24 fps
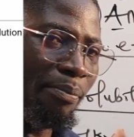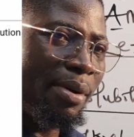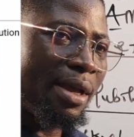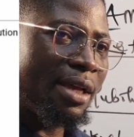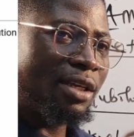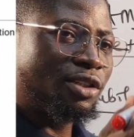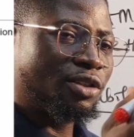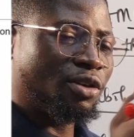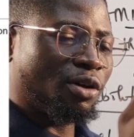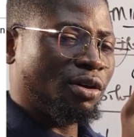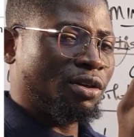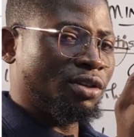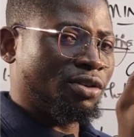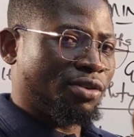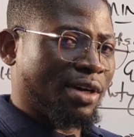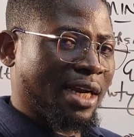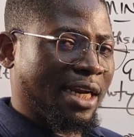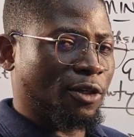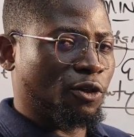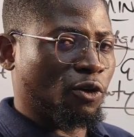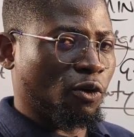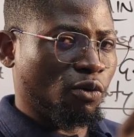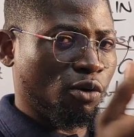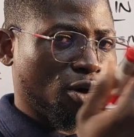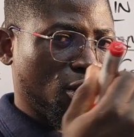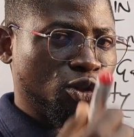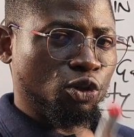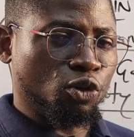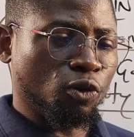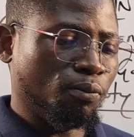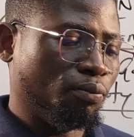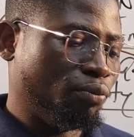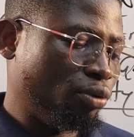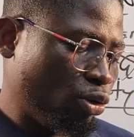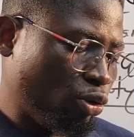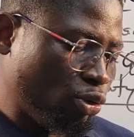base turns red to what? To
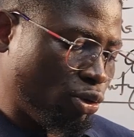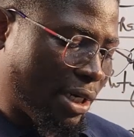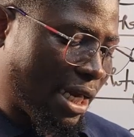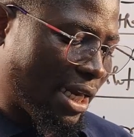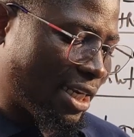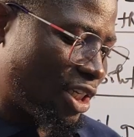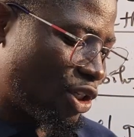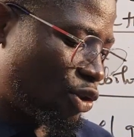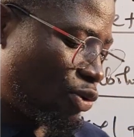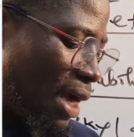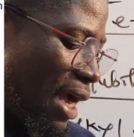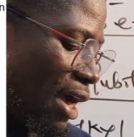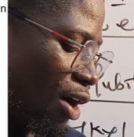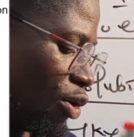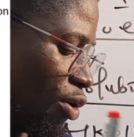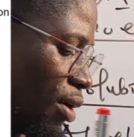blue. That is why our